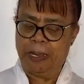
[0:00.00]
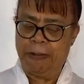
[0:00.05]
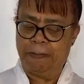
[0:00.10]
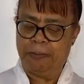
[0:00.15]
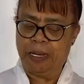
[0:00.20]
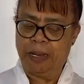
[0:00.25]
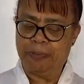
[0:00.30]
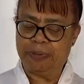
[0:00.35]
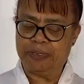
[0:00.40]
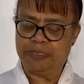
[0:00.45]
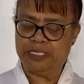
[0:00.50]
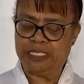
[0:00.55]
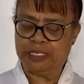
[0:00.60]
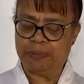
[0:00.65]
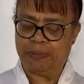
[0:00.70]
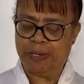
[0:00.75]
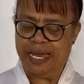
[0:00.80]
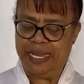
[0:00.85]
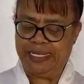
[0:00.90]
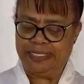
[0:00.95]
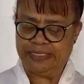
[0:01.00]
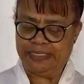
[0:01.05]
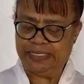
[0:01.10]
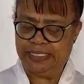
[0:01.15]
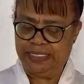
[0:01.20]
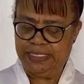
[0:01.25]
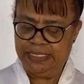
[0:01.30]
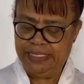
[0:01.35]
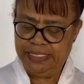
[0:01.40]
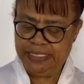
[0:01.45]
pumpkin spice, a
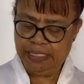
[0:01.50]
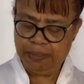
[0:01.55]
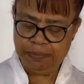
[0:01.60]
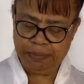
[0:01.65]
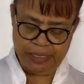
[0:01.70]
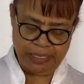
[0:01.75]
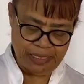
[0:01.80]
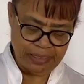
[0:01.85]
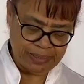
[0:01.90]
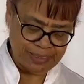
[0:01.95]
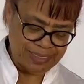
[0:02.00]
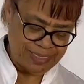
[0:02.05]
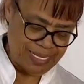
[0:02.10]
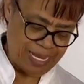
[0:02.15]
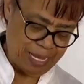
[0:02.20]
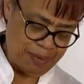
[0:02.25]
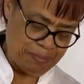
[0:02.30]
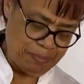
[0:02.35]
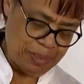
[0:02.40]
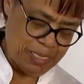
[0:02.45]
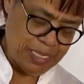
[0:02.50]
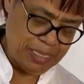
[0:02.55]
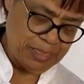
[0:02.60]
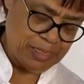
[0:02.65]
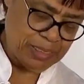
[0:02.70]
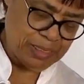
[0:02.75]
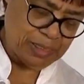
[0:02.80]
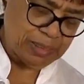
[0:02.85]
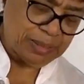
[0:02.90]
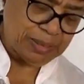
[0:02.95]
little bit, not much.